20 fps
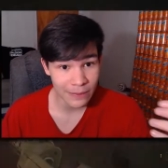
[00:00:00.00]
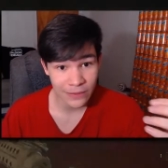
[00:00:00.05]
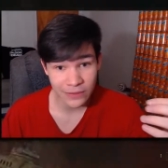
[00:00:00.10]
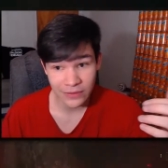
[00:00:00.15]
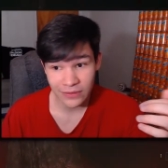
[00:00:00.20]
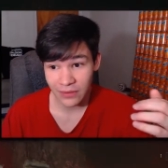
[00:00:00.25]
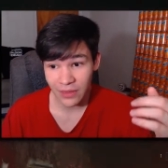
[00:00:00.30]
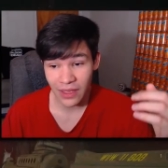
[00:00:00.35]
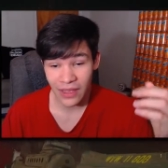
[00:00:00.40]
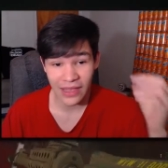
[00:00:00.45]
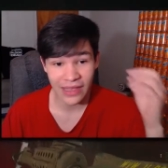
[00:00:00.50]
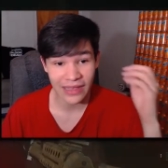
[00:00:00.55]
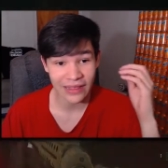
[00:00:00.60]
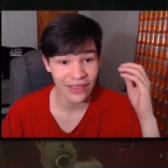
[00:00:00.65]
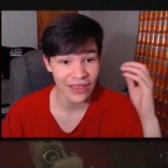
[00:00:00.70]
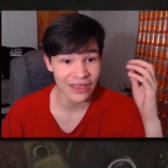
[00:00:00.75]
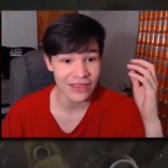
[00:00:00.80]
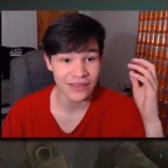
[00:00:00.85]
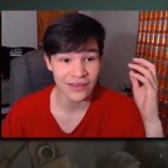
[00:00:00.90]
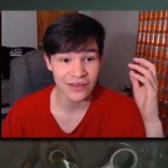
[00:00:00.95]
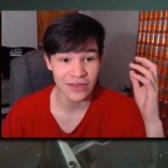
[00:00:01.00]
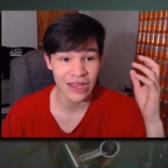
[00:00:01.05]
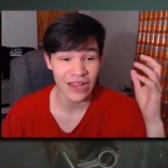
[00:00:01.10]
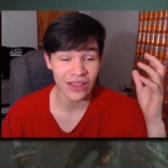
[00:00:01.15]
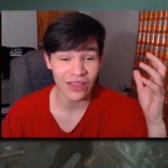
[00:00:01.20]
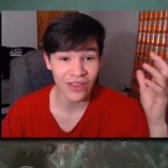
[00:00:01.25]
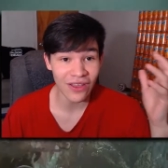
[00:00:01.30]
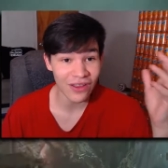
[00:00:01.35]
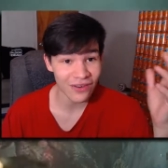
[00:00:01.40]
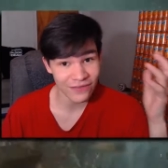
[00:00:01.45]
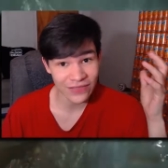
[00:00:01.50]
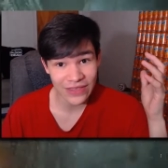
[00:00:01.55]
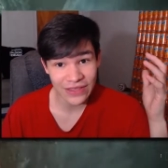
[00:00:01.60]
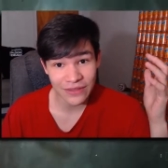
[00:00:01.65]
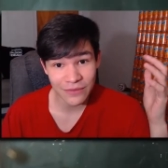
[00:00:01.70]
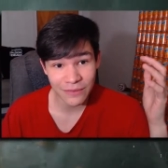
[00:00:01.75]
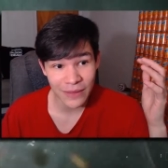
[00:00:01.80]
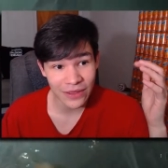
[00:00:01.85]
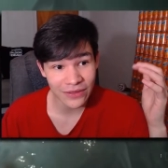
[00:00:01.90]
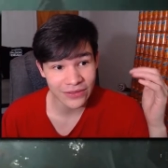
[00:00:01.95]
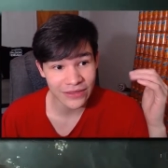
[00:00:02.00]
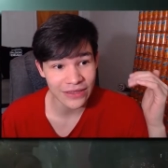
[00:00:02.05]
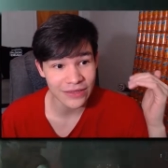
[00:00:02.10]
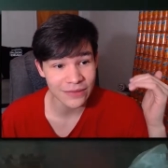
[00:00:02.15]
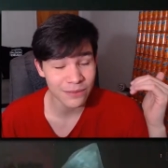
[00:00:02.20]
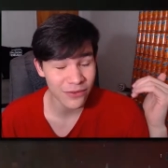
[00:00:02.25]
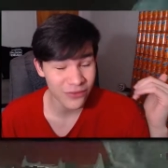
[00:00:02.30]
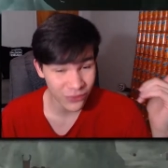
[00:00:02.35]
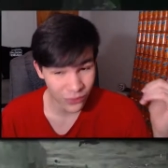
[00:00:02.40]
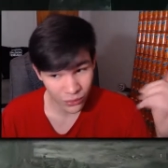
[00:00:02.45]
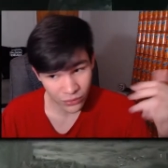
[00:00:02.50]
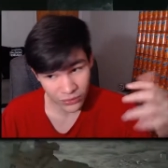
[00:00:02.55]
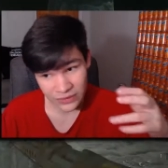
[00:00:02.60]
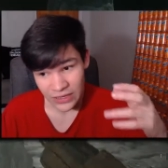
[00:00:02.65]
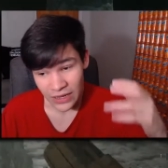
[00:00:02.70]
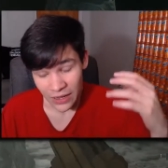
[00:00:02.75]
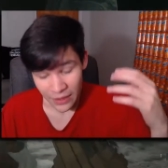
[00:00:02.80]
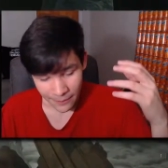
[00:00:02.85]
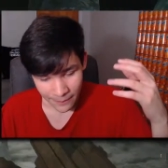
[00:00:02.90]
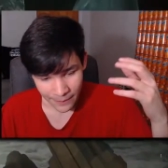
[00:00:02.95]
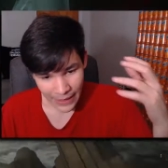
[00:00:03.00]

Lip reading: weapons a lot, I like a lot of things about this, but of course,